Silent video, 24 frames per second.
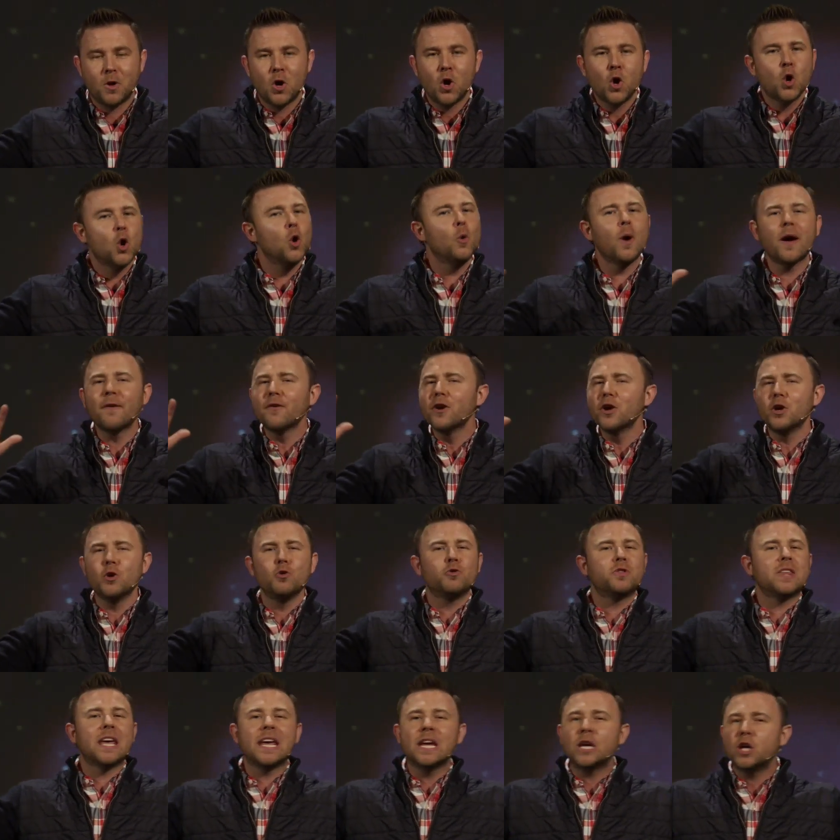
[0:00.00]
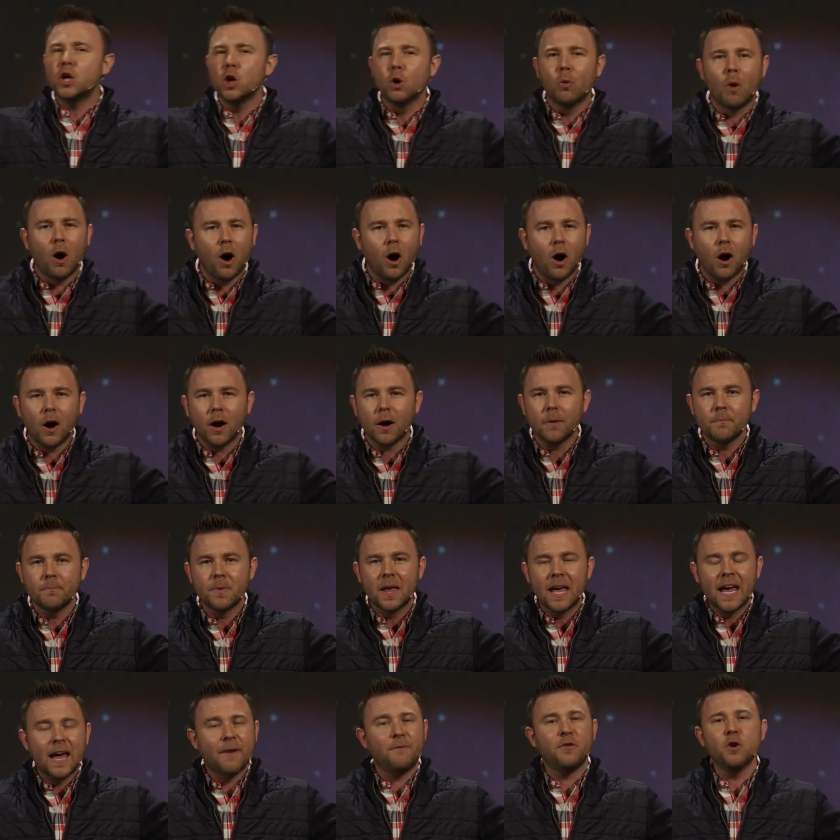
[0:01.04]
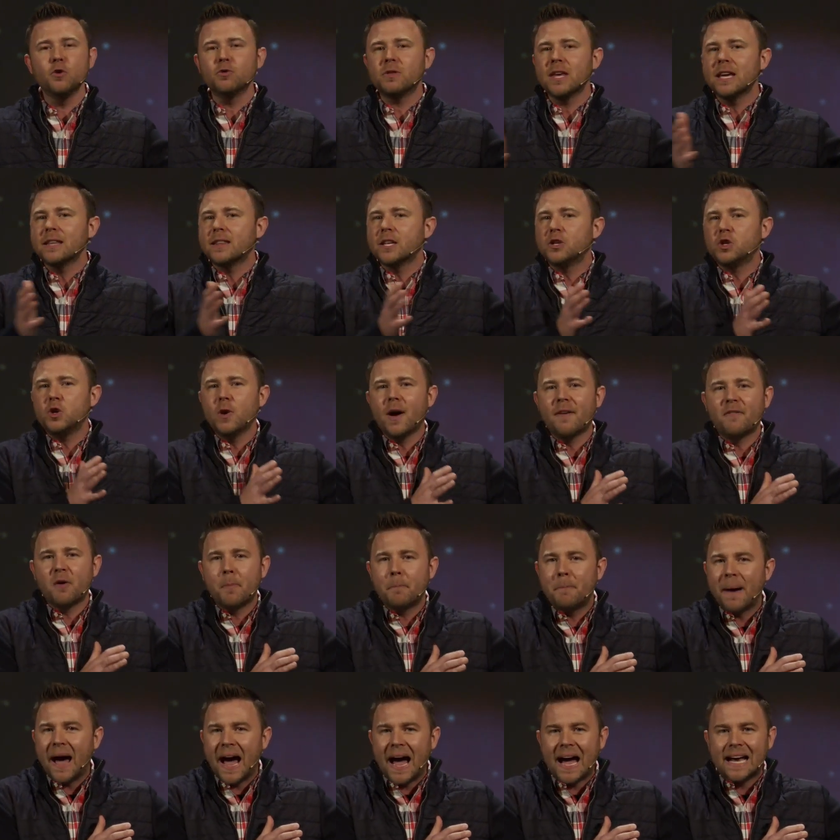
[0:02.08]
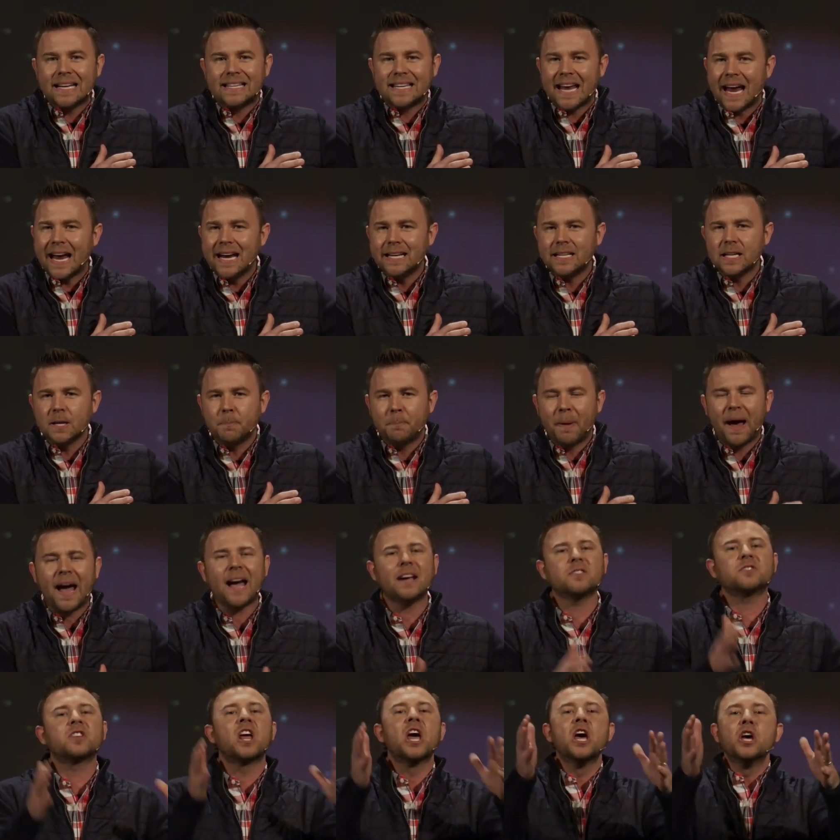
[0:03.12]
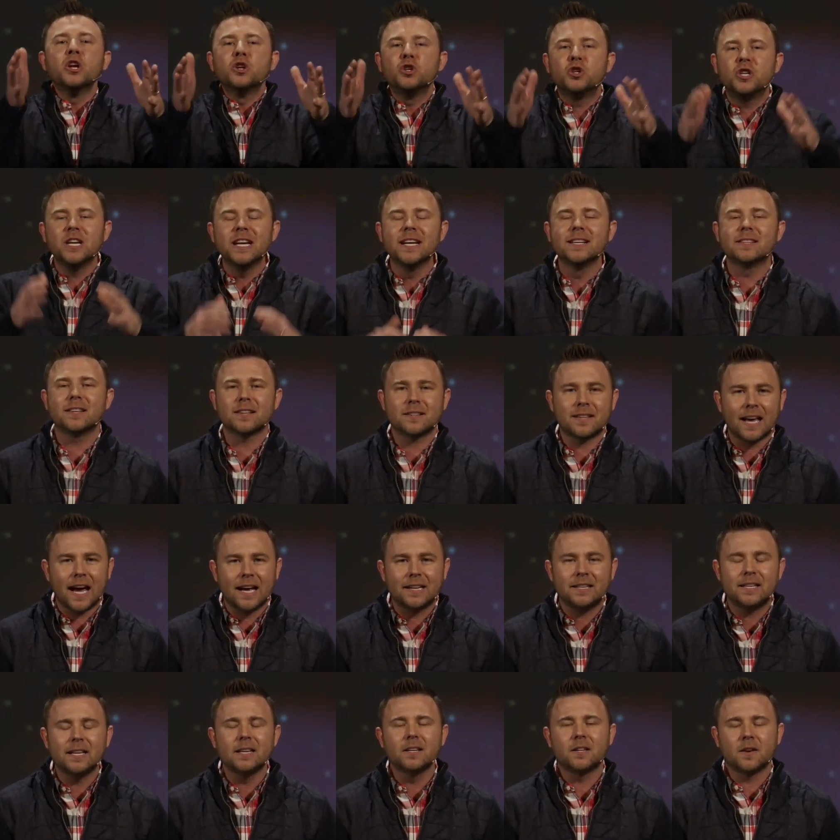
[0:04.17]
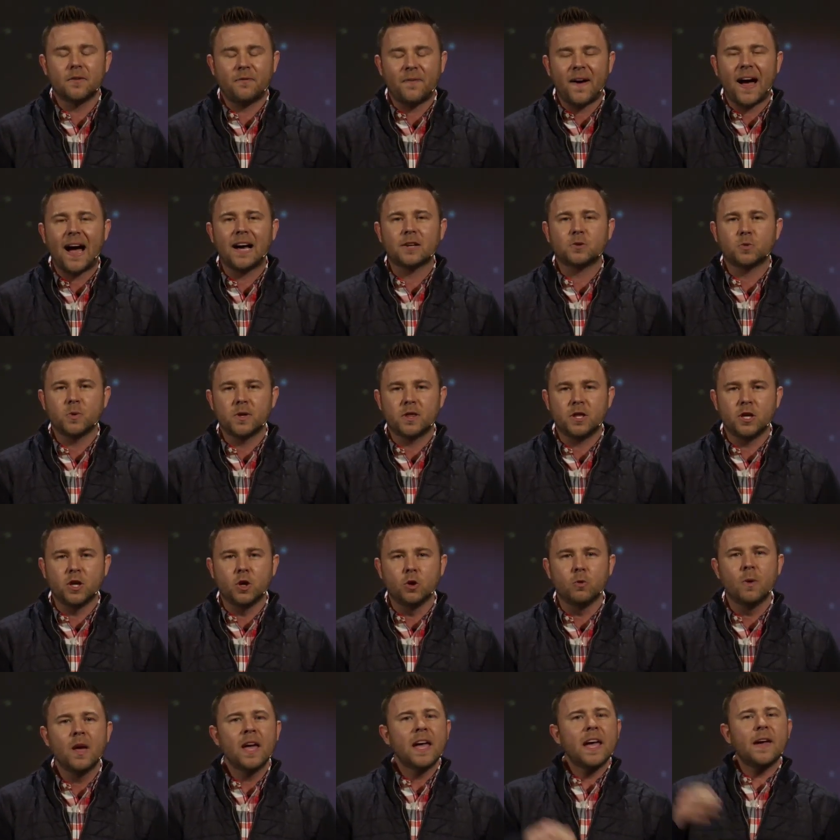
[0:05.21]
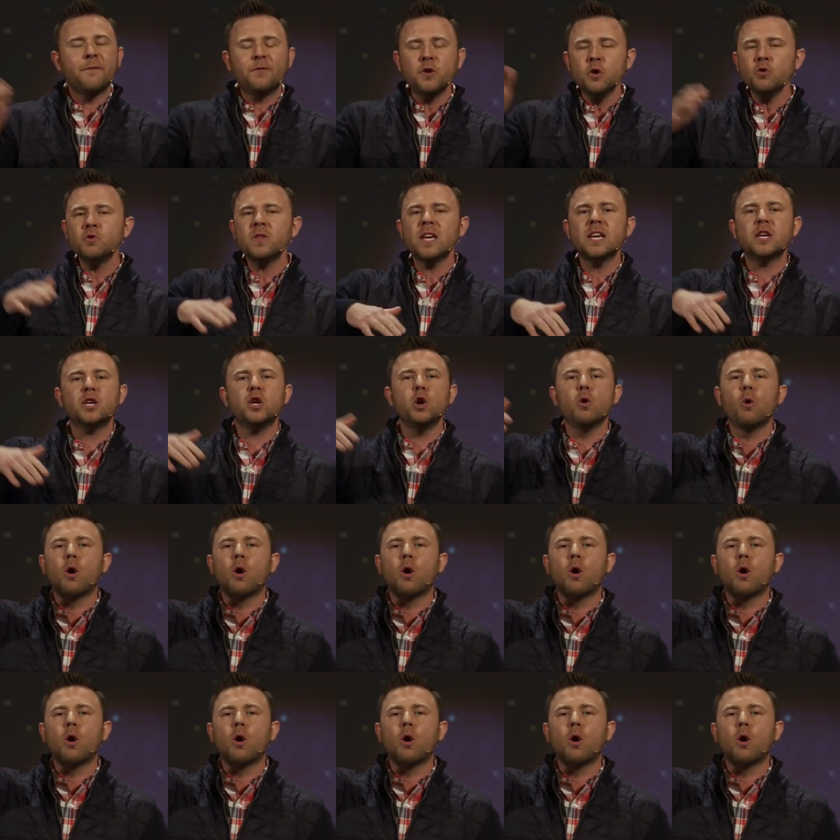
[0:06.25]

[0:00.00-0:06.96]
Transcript: Whoever you think you are, if you think that you have a bad, tainted past, Jesus identifies with you. If you think you